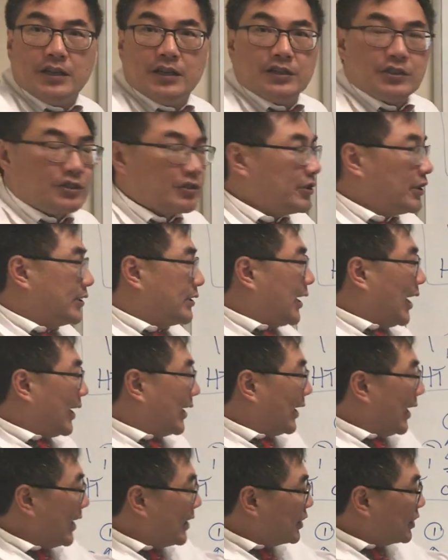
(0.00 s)
So the
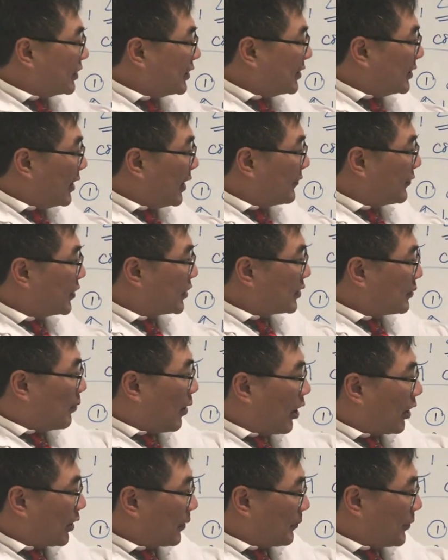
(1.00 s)
dilation of the
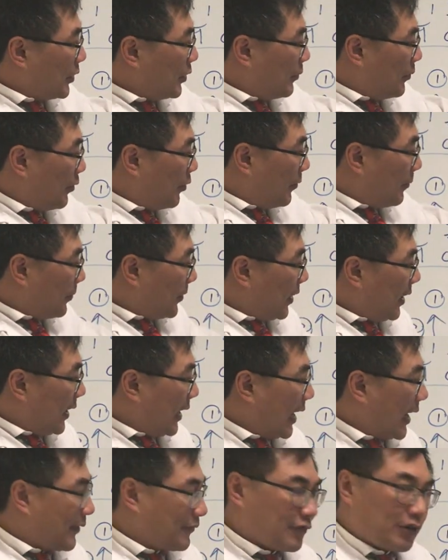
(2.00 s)
smaller pupil
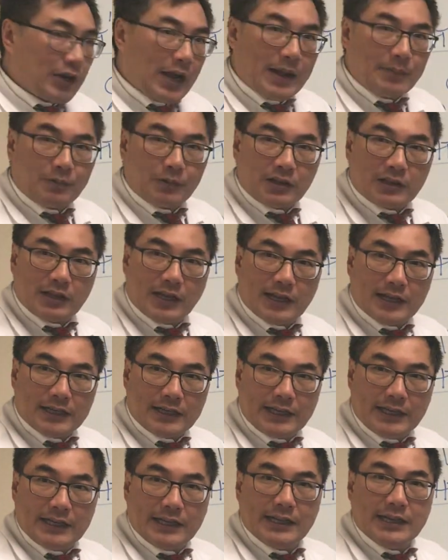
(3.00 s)
after
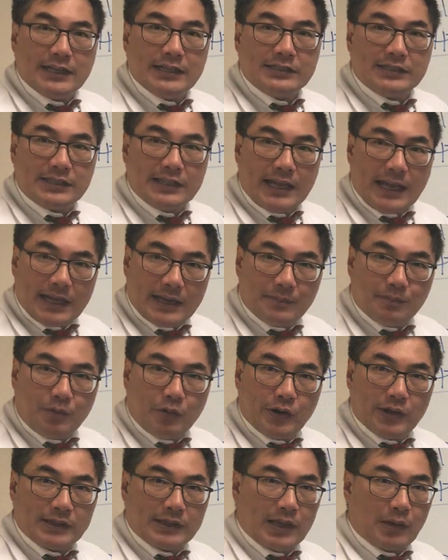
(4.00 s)
apraclonidine is the
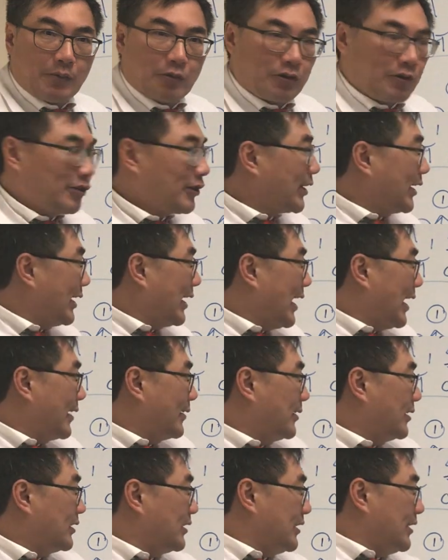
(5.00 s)
endpoint that we're looking
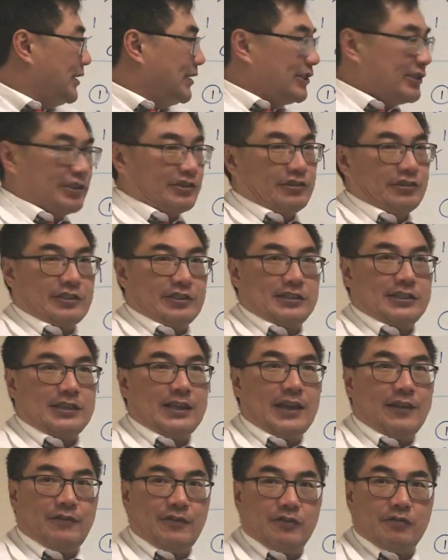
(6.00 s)
at. It's easier to
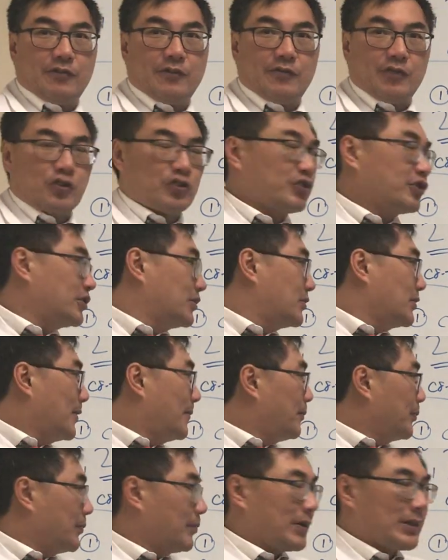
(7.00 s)
see if it reverses,
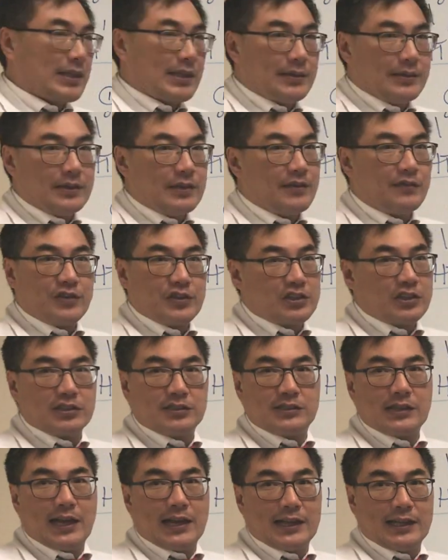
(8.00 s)
but if it
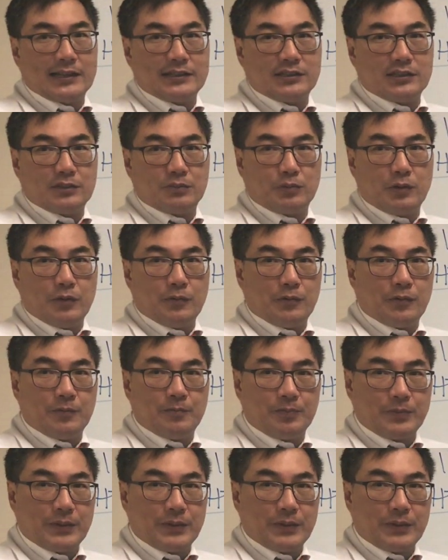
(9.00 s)
just dilates this pupil,